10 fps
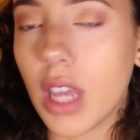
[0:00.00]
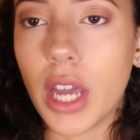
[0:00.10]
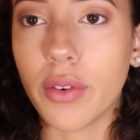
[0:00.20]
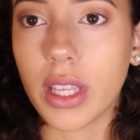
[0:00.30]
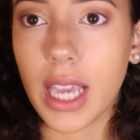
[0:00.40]
I
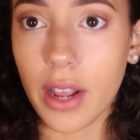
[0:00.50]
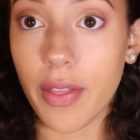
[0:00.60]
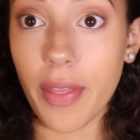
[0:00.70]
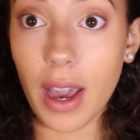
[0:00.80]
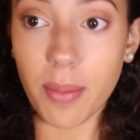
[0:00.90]
don't really care
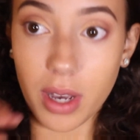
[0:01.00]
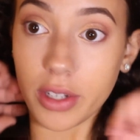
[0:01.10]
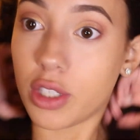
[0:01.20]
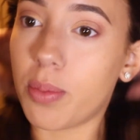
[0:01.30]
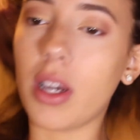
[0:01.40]
that
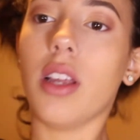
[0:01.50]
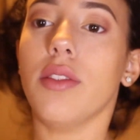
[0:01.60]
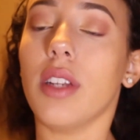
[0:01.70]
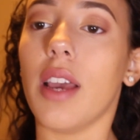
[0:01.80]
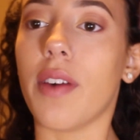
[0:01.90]
much,
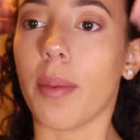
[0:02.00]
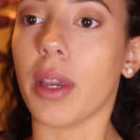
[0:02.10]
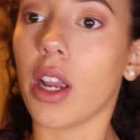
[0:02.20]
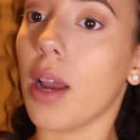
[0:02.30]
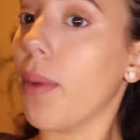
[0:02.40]
but if I'm
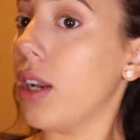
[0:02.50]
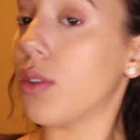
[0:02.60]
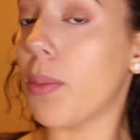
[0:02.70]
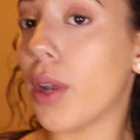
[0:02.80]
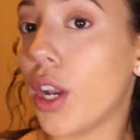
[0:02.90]
here I might as
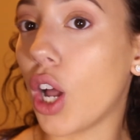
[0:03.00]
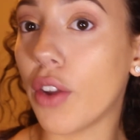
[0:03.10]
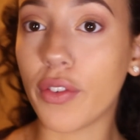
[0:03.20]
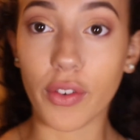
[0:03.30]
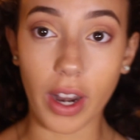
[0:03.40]
well put it
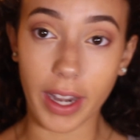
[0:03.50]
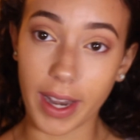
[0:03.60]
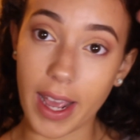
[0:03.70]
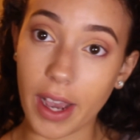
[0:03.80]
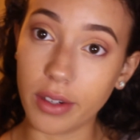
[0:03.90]
on for right
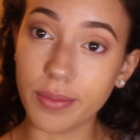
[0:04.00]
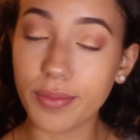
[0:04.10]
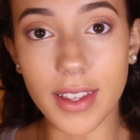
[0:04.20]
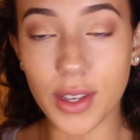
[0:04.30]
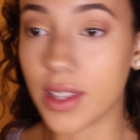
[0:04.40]
now.
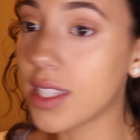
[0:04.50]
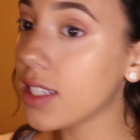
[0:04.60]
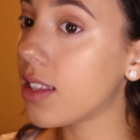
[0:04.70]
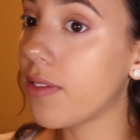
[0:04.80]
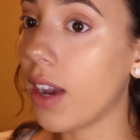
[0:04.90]
So this
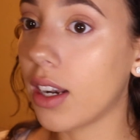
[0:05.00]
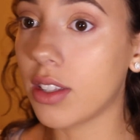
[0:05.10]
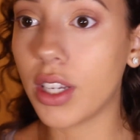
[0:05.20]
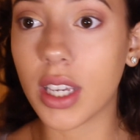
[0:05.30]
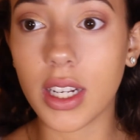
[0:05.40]
is the final
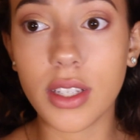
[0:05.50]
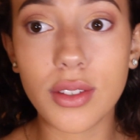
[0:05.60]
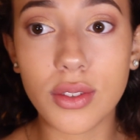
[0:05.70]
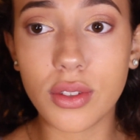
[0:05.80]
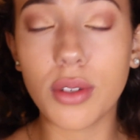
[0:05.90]
look. It is
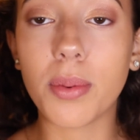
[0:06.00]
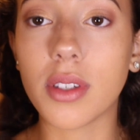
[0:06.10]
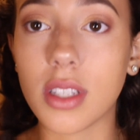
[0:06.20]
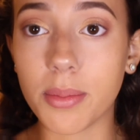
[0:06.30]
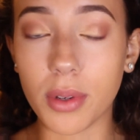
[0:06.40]
super
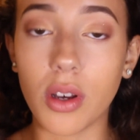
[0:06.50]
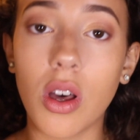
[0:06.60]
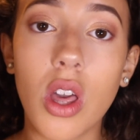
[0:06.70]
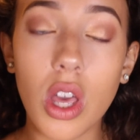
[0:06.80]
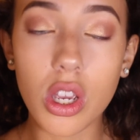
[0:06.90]

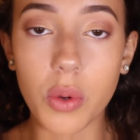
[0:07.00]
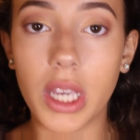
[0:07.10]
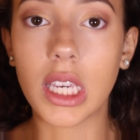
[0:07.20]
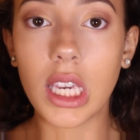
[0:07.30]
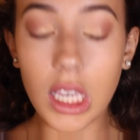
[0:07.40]
simple,
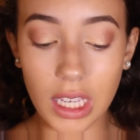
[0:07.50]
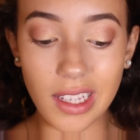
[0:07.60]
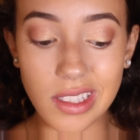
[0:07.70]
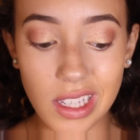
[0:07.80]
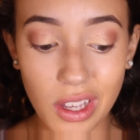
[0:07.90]
quick,
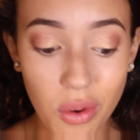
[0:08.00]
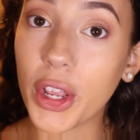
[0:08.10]
easy.